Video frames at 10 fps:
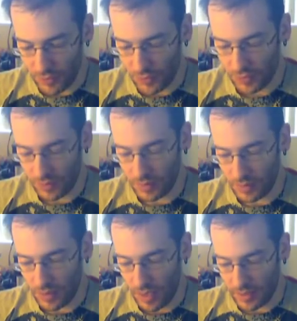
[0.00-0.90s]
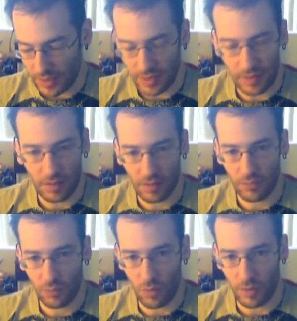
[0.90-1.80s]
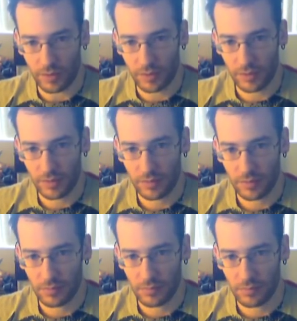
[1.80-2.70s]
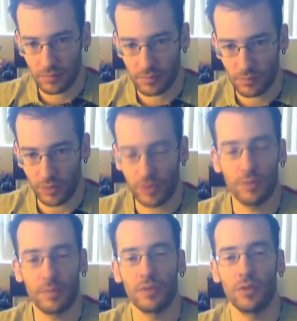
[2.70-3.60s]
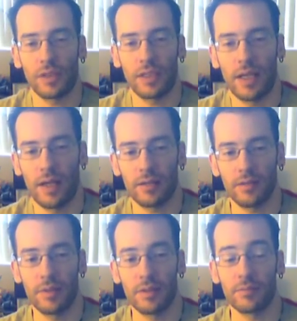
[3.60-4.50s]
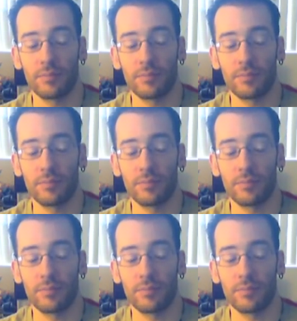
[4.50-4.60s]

Just the idea of what we could be looking at.